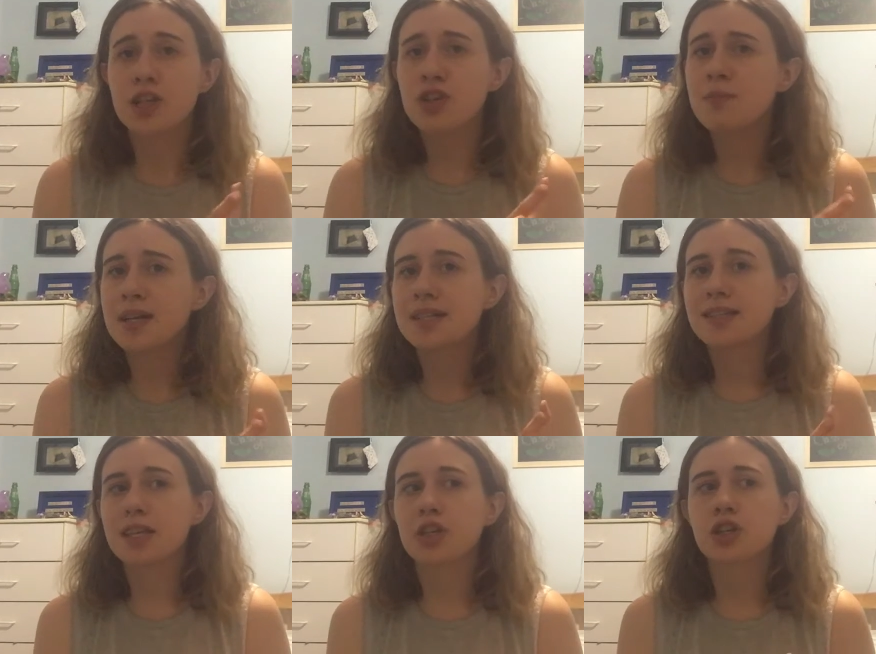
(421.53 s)
country my
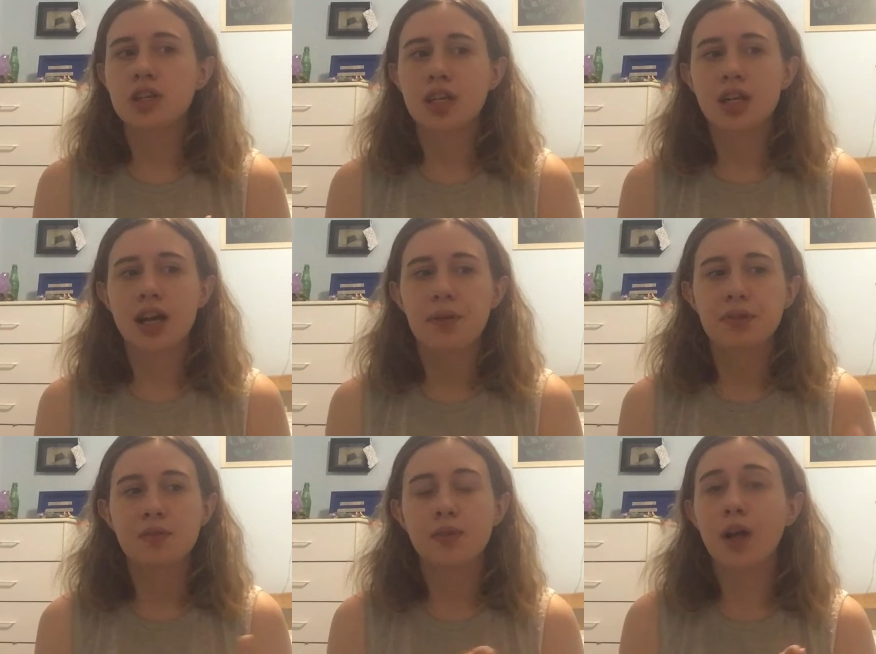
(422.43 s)
senior year. I
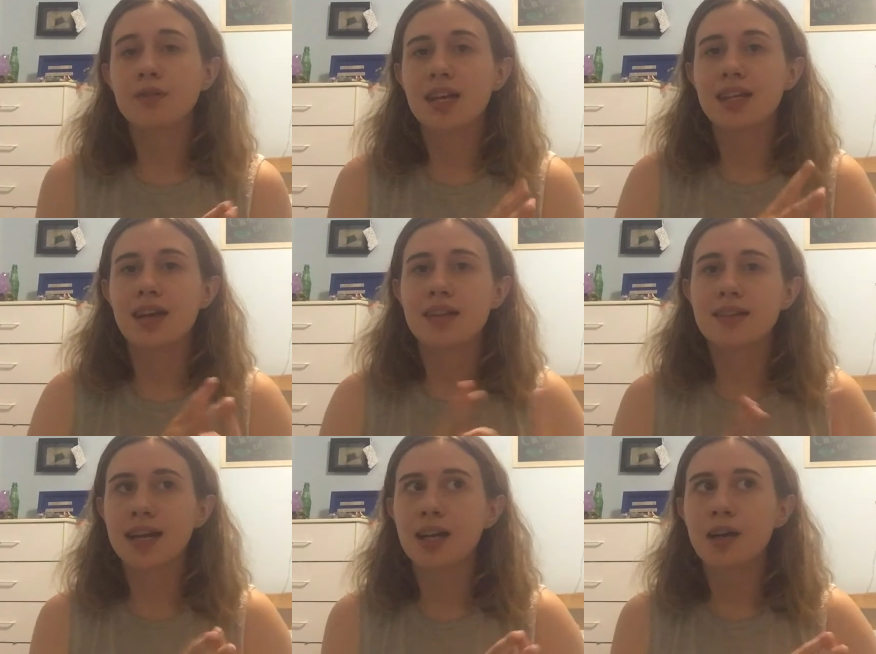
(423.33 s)
was involved in
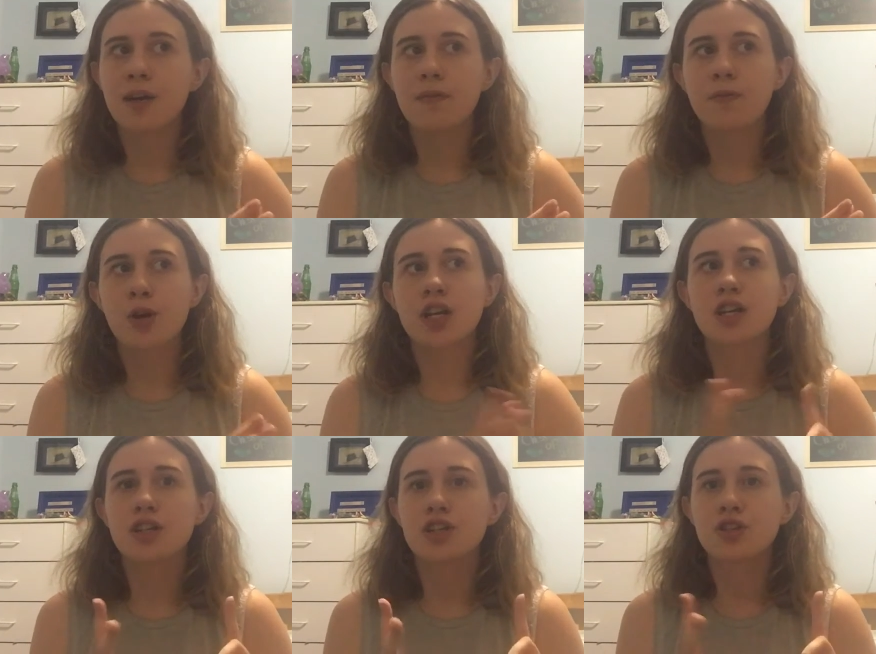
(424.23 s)
DECA for
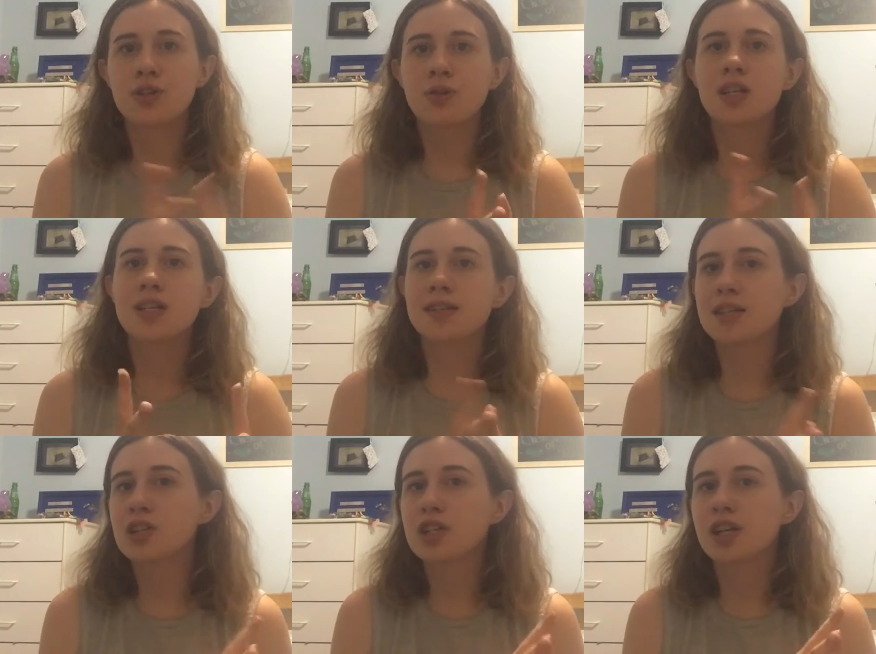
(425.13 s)
junior and
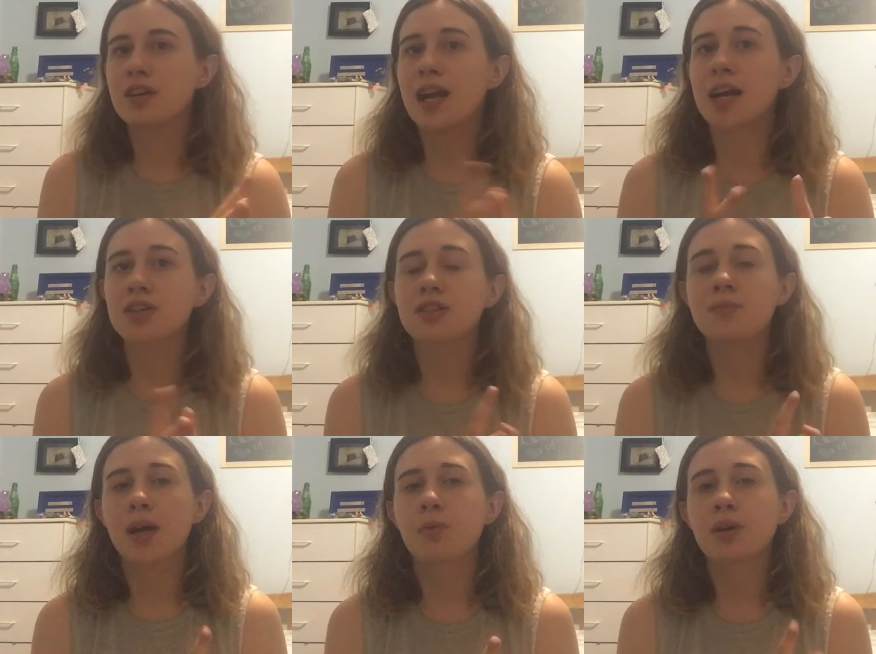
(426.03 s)
senior year, and actually
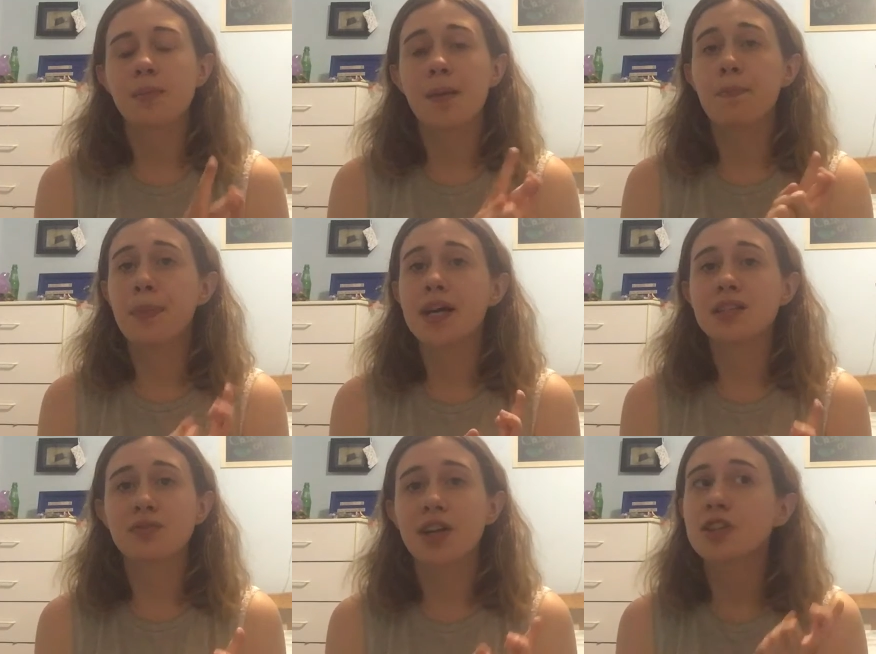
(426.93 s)
met one of my
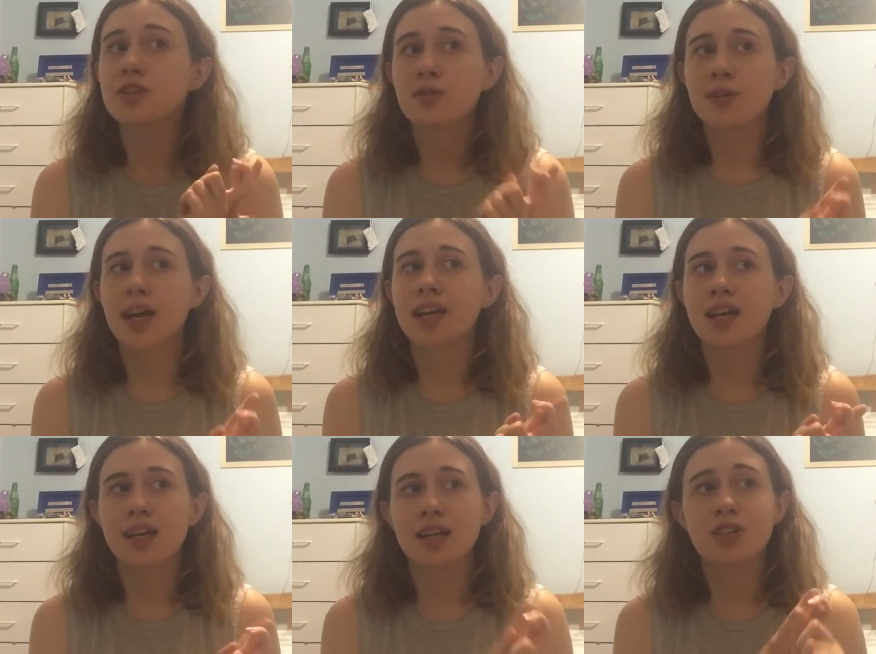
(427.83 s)
best friends through
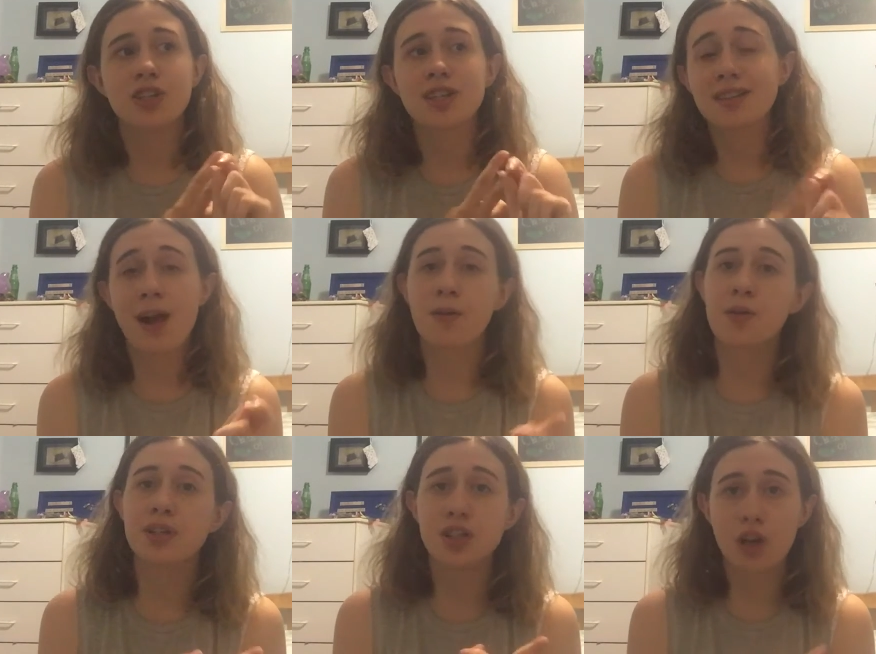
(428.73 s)
DECA, and she's now
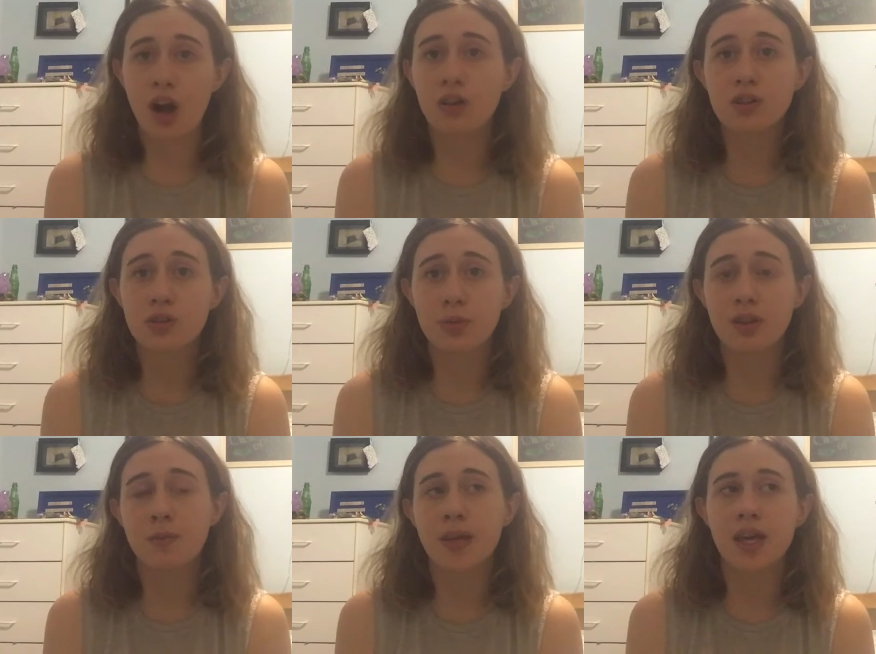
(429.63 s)
going to college
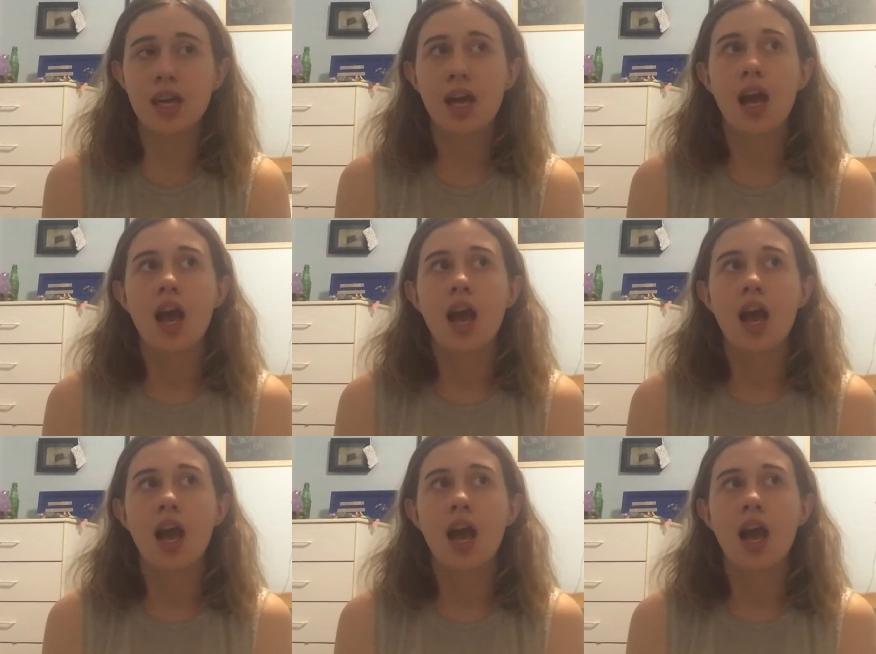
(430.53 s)
with me.